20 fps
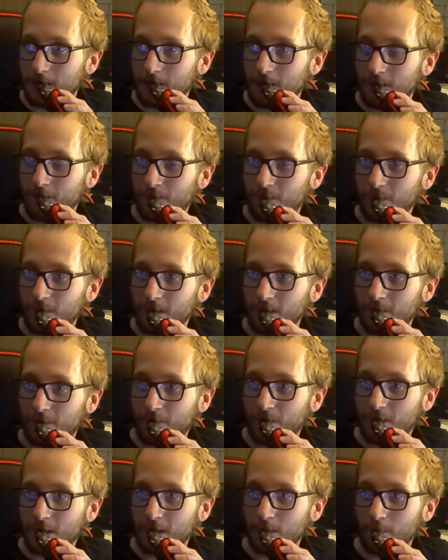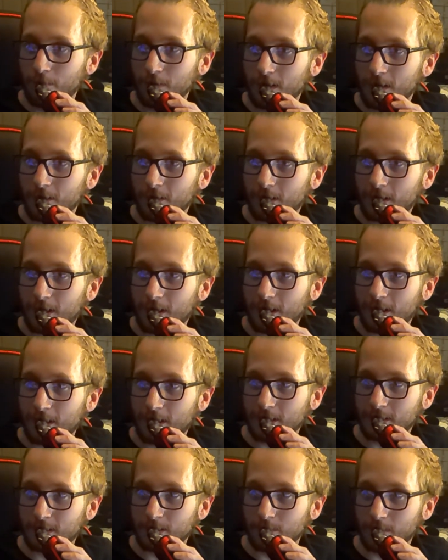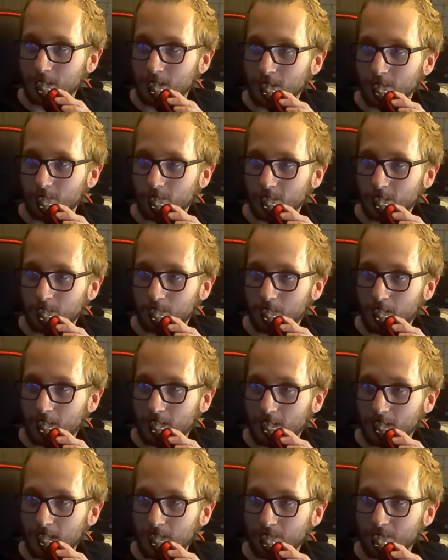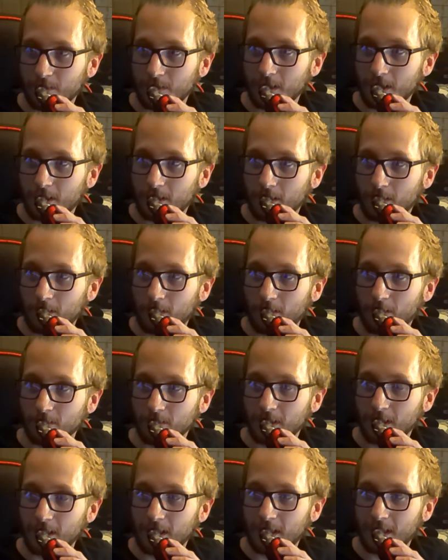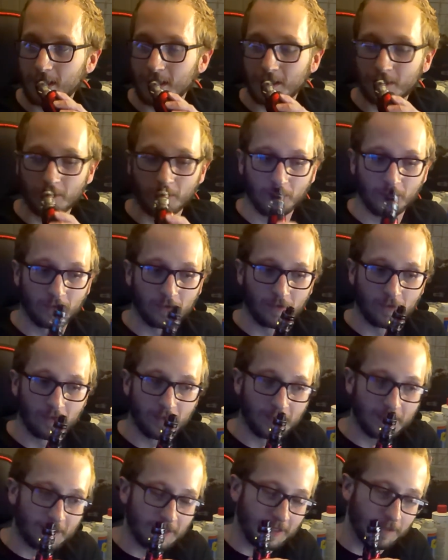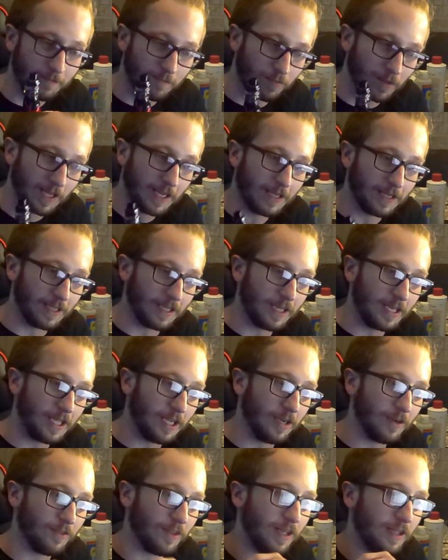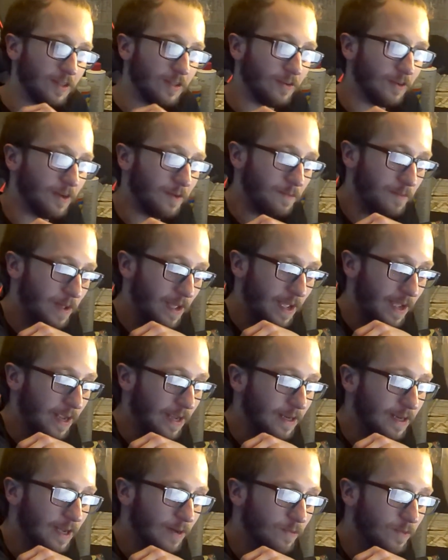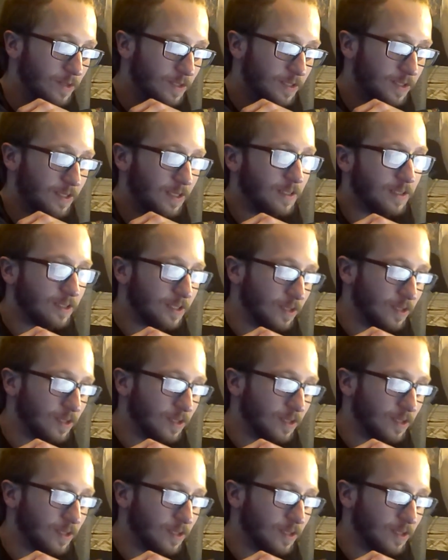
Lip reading: If an operator can't get someone to respond after they called and they can blatantly hear that they're in pain, I would send